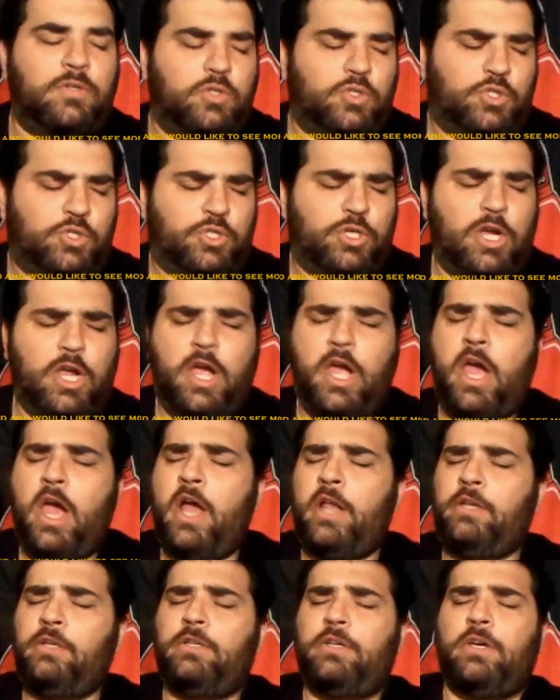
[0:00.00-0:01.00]
a
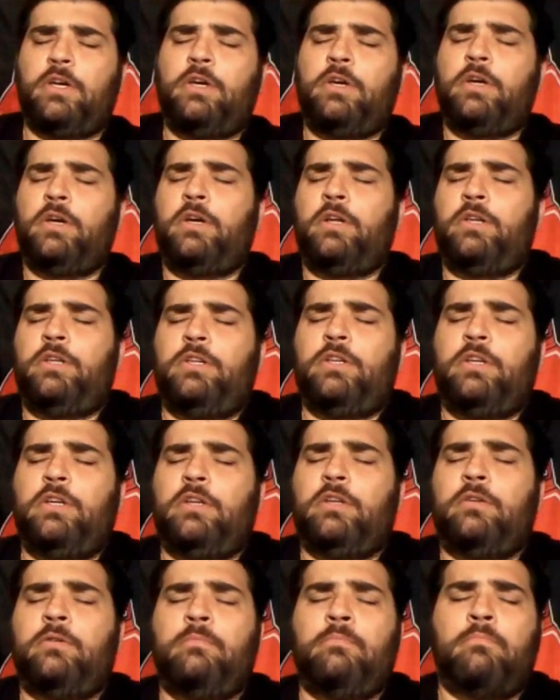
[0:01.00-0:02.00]
shotgun
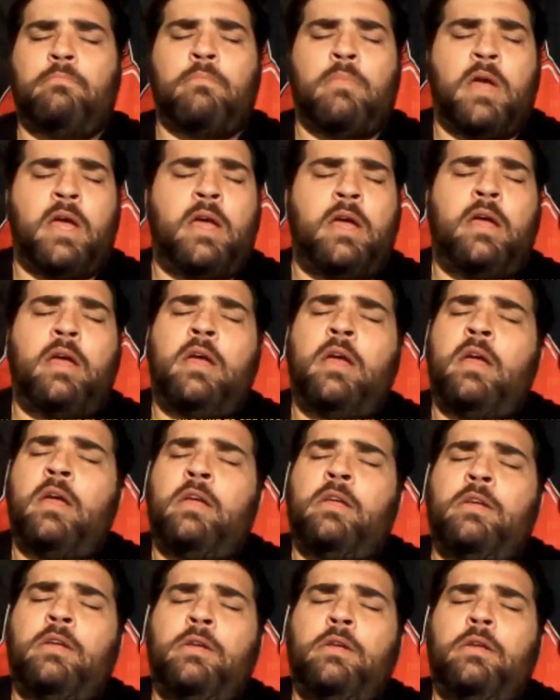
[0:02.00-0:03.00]
in
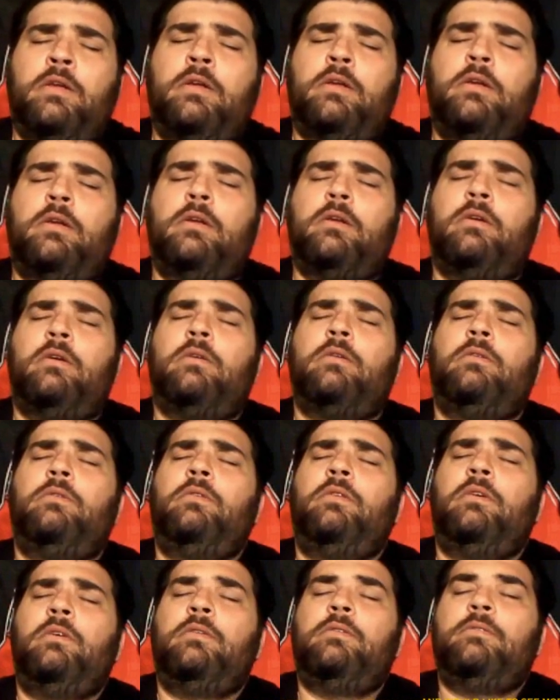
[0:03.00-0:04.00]
my
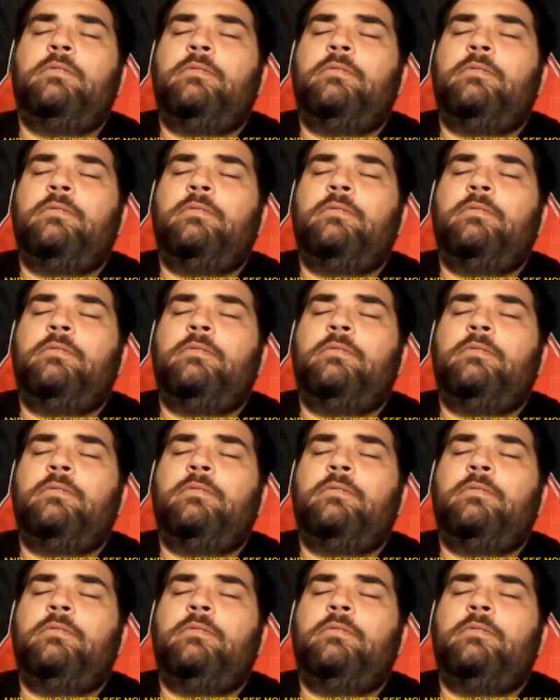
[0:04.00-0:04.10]
hand.